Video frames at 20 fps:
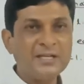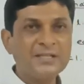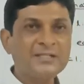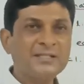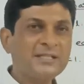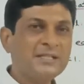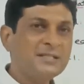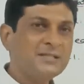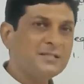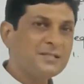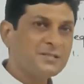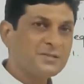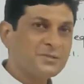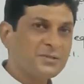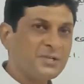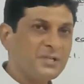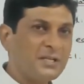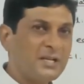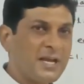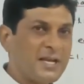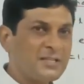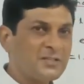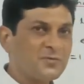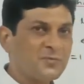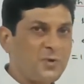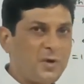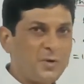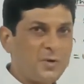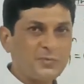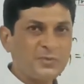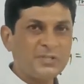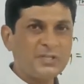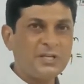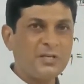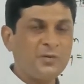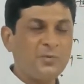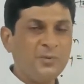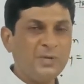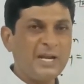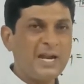Since these three lines forms an
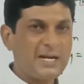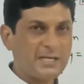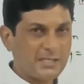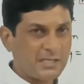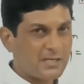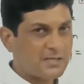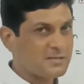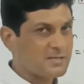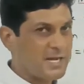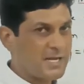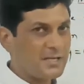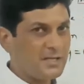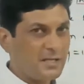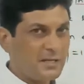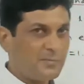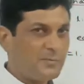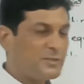equilateral triangle,